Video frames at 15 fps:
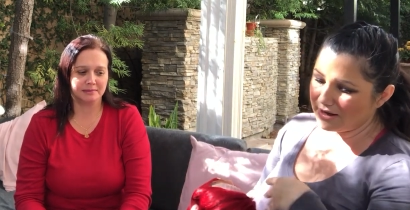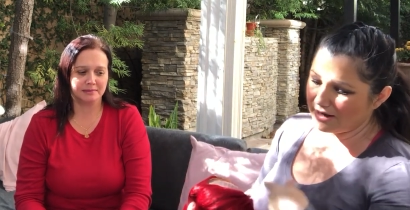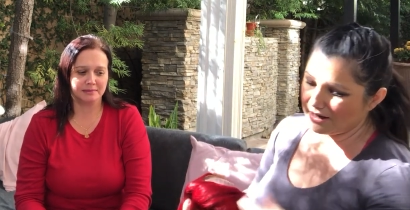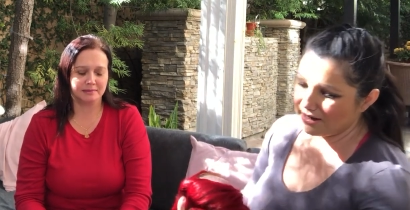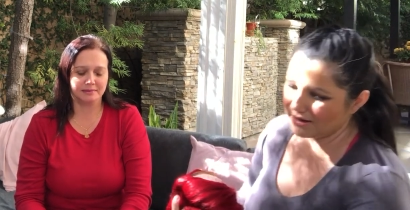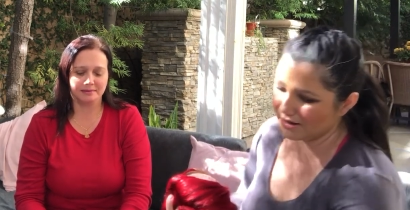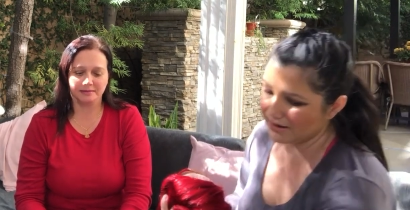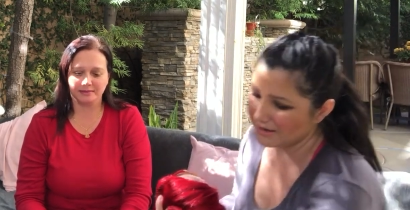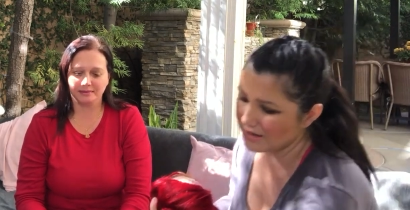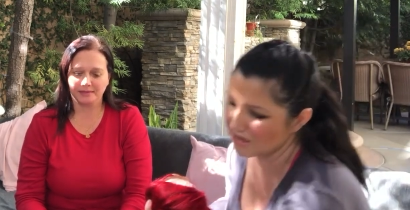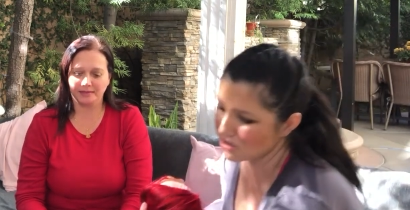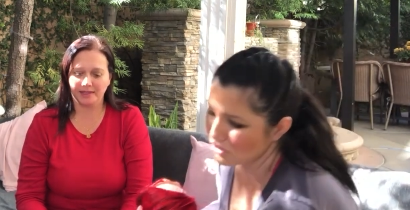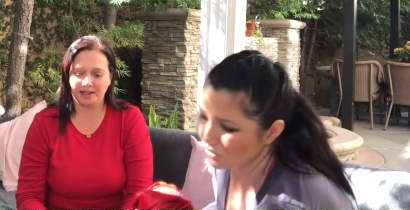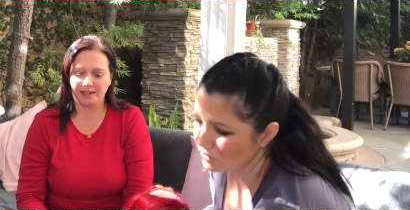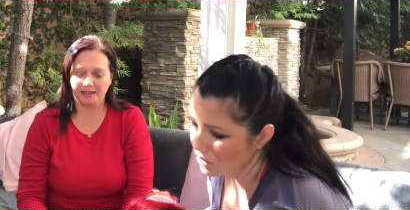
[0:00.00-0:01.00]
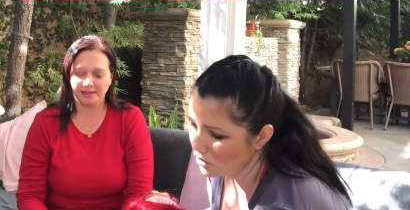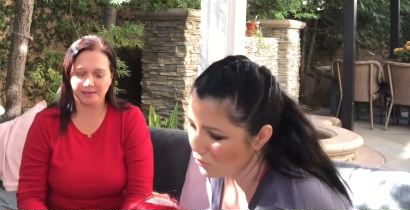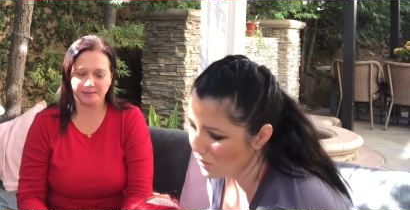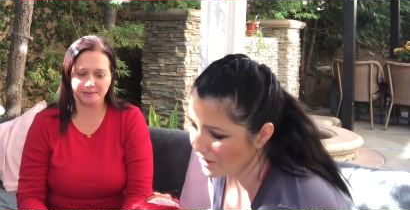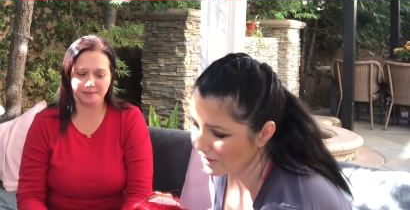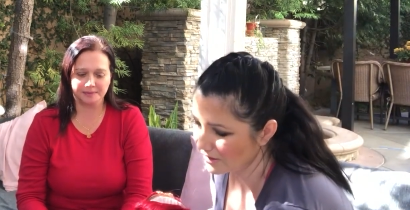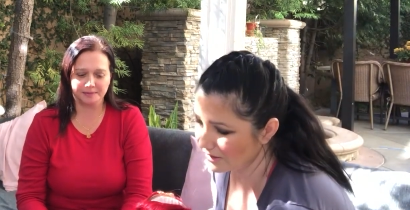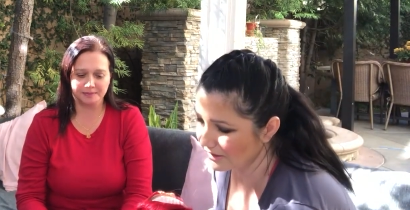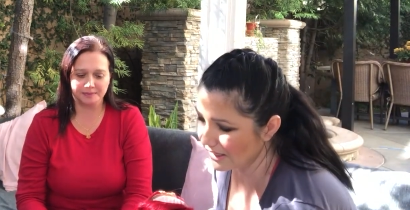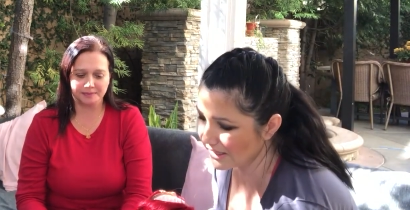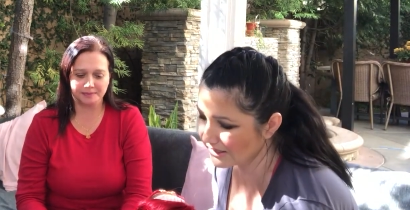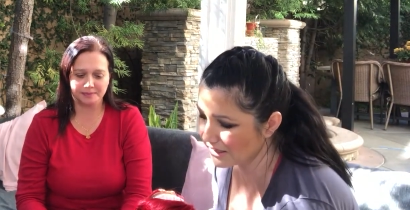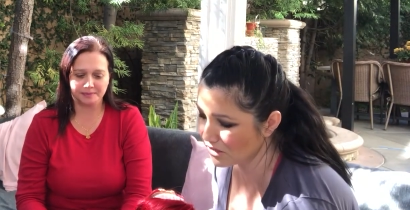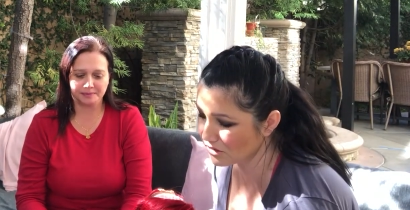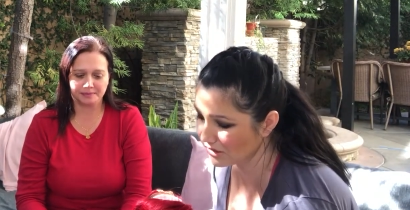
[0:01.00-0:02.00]
Speaker 1: Uh, you yeah. know, one of the
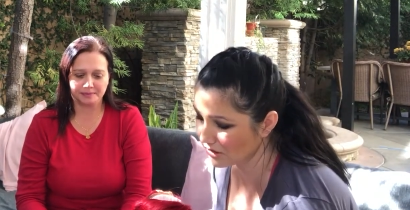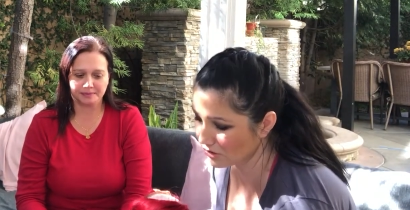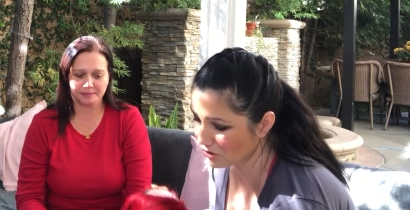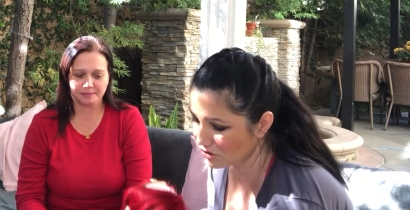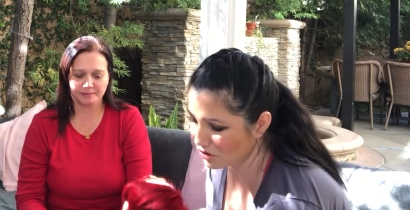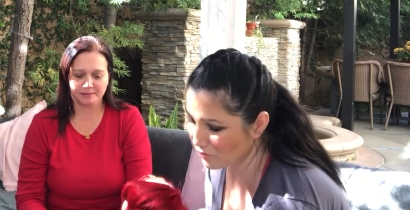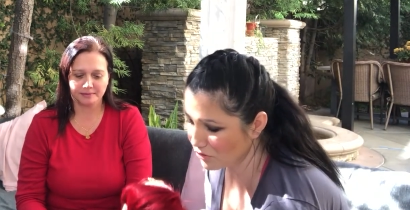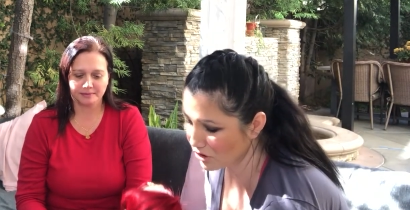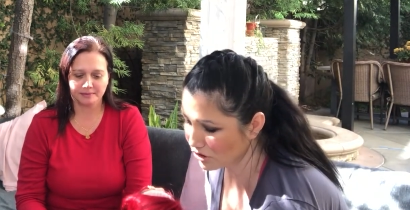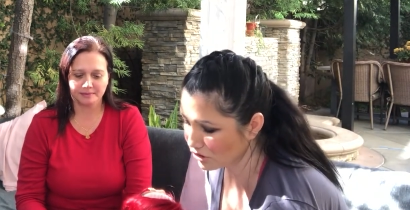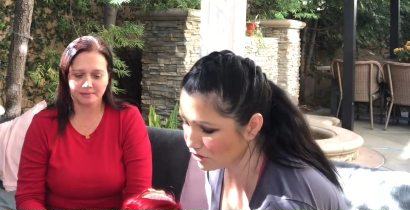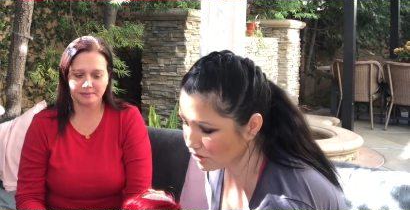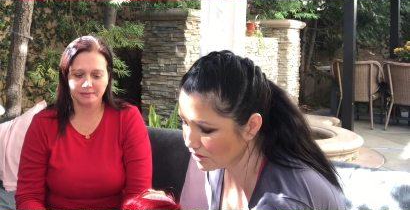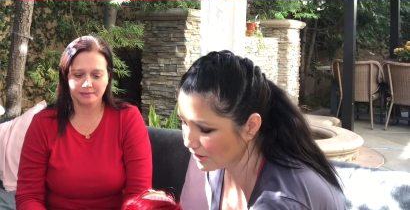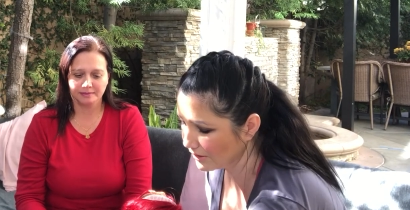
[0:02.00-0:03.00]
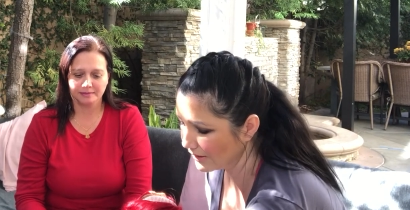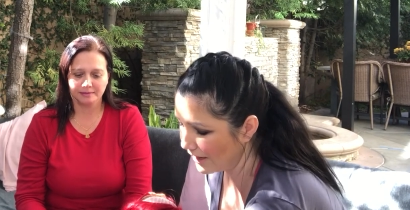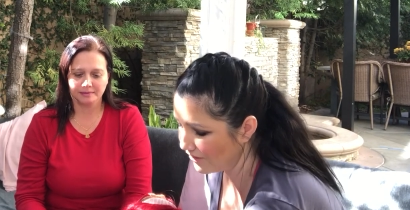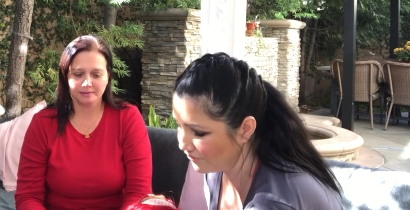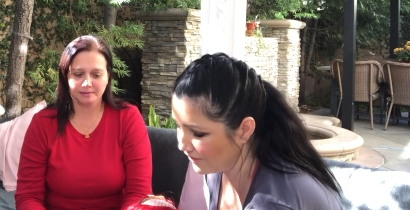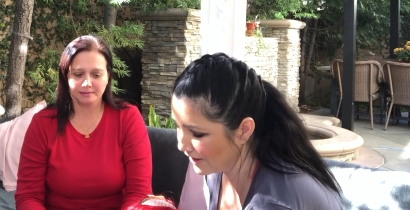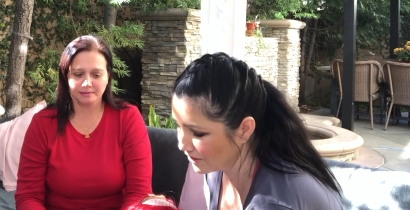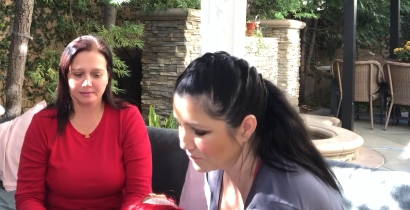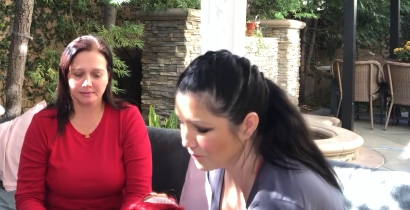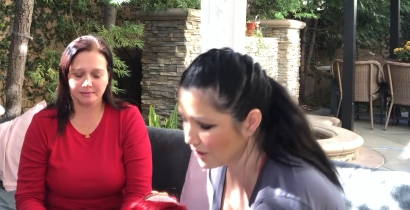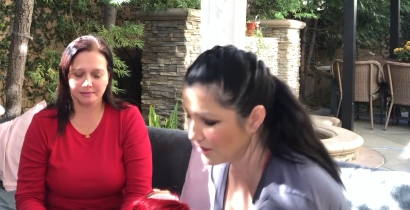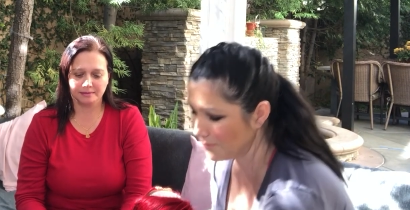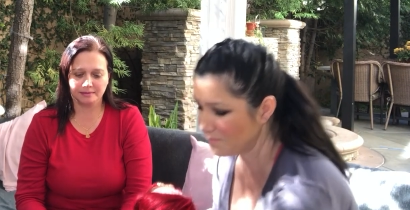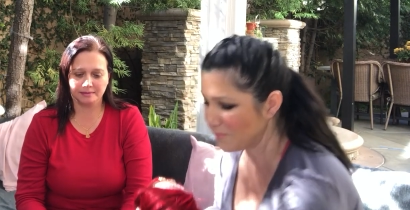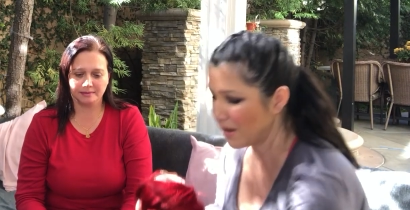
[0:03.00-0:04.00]
things that you see those commercials on like
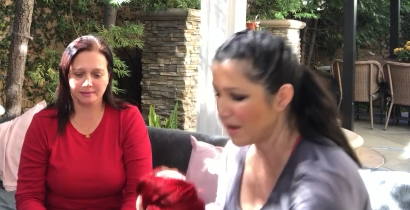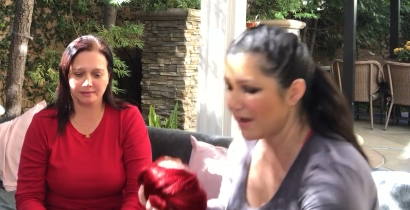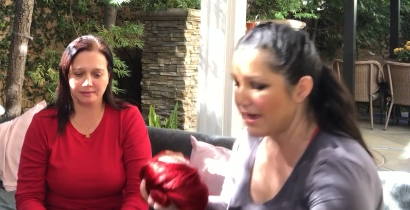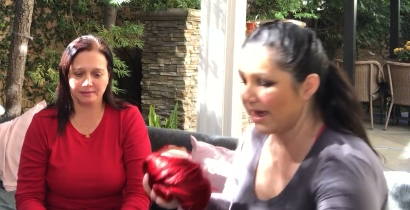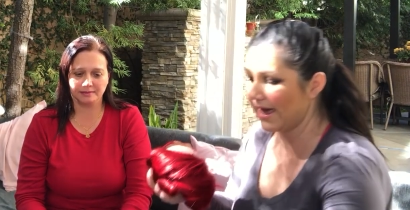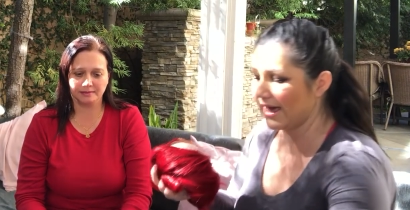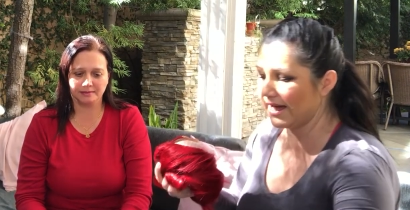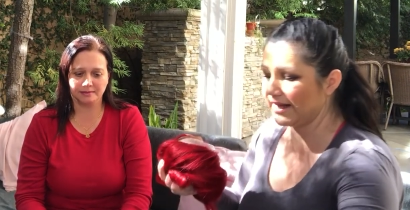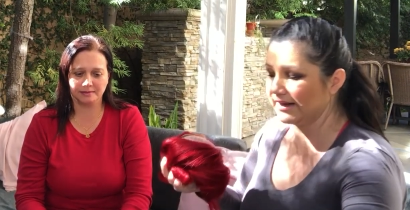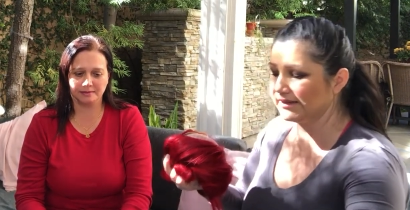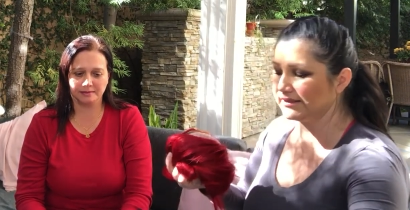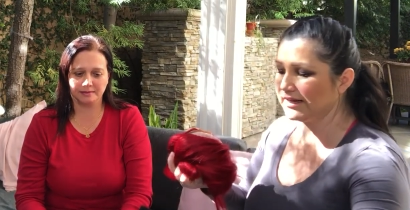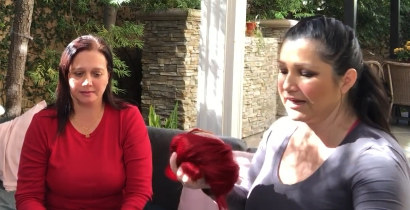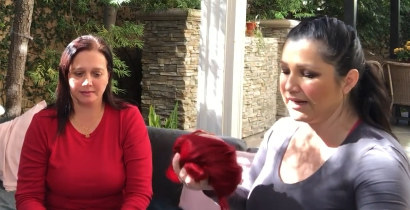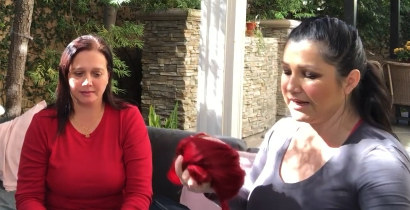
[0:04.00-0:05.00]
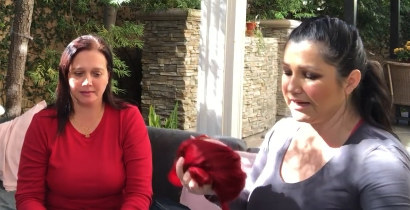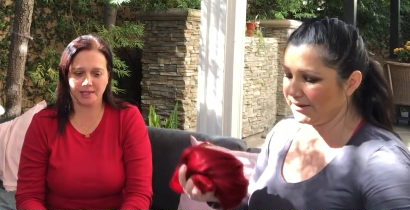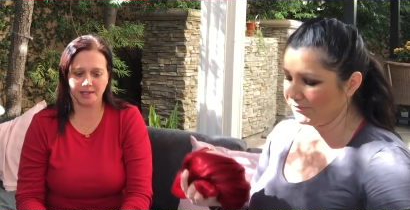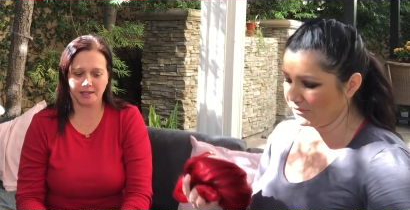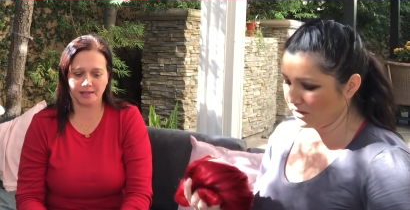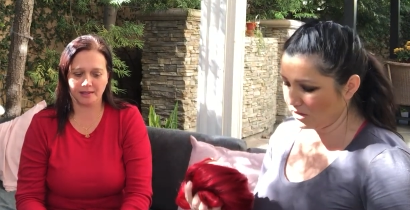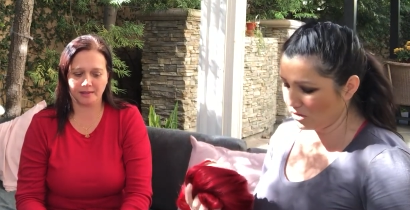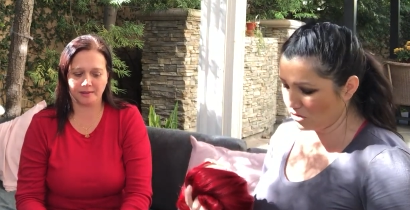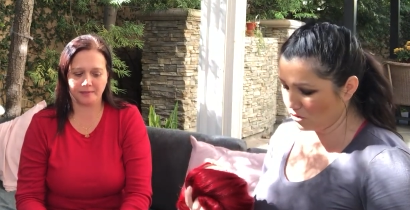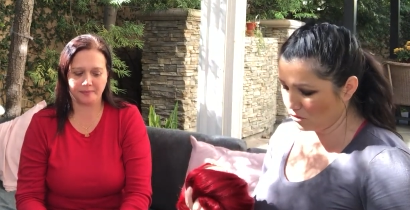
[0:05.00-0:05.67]
Facebook, and um, yeah.